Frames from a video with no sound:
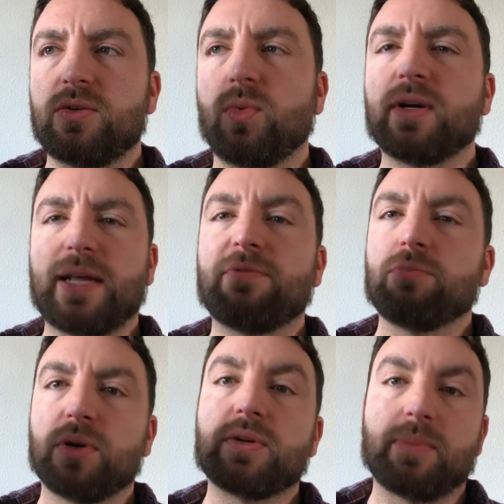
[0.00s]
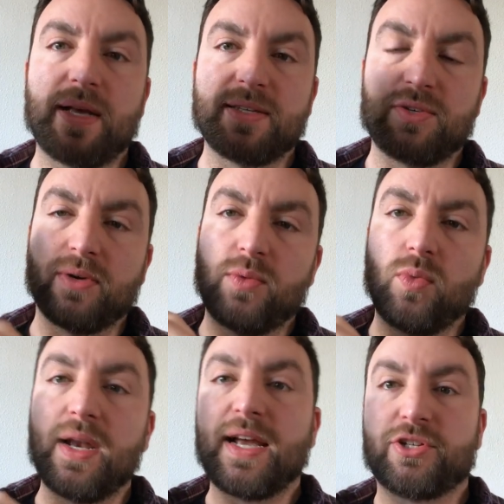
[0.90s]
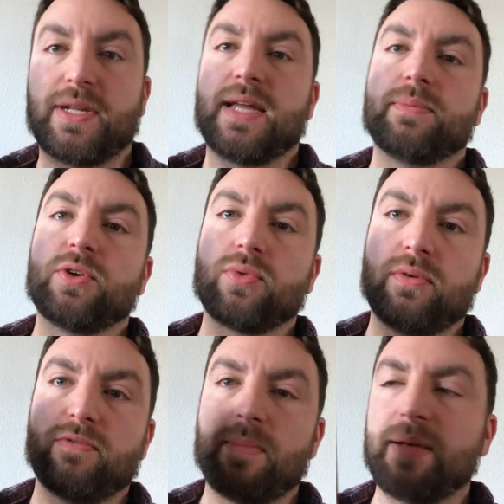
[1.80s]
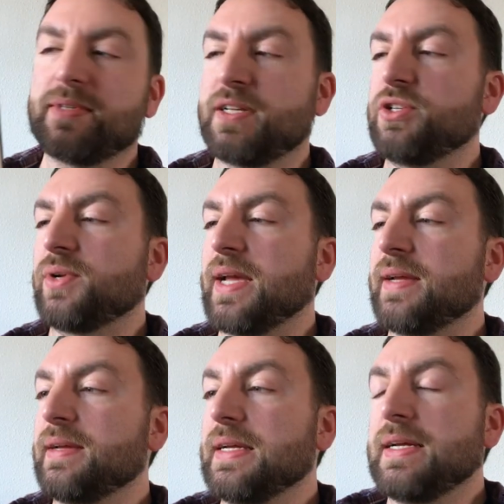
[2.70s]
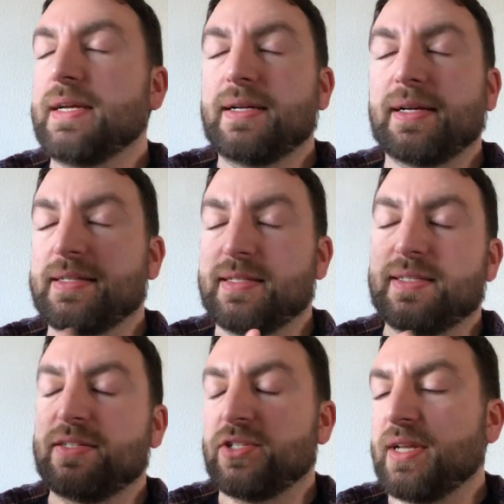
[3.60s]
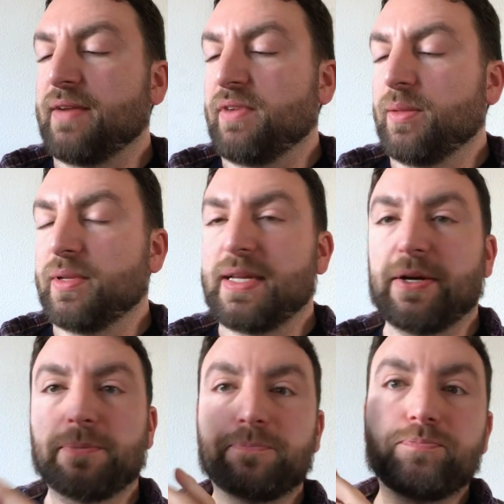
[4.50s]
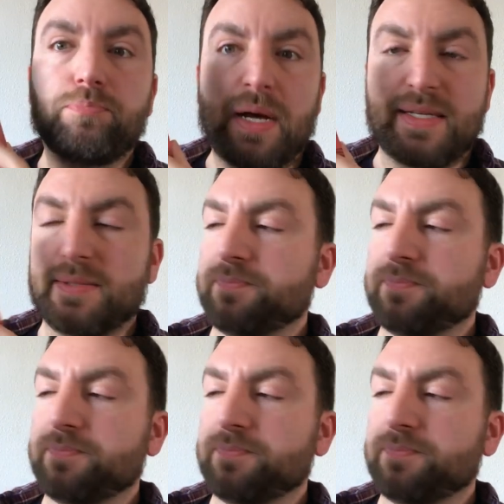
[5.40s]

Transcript: one came from Book Depository and one actually had to be ordered from Amazon UK because it's just not available here. But